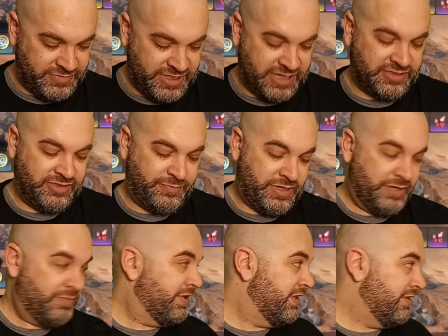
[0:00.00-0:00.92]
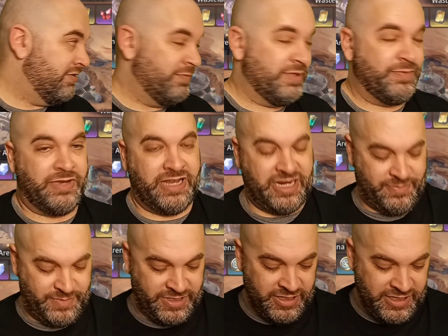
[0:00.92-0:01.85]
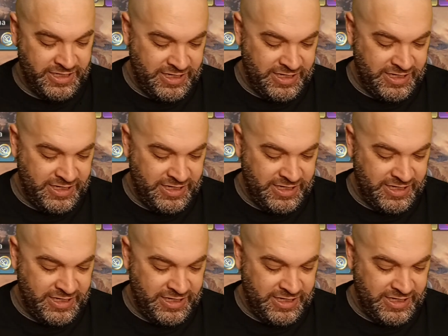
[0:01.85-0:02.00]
Actually might be a little bit behind me.